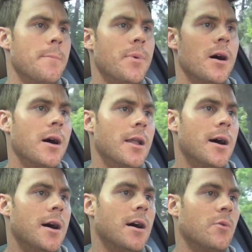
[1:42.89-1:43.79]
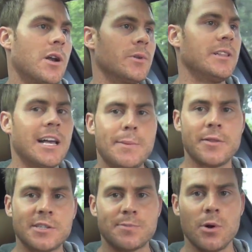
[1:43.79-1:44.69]
But what I really like
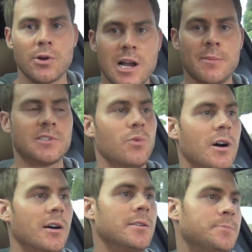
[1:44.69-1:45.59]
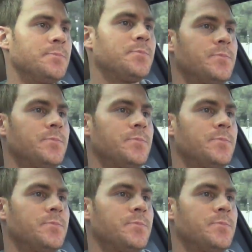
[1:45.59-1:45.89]
about this program as well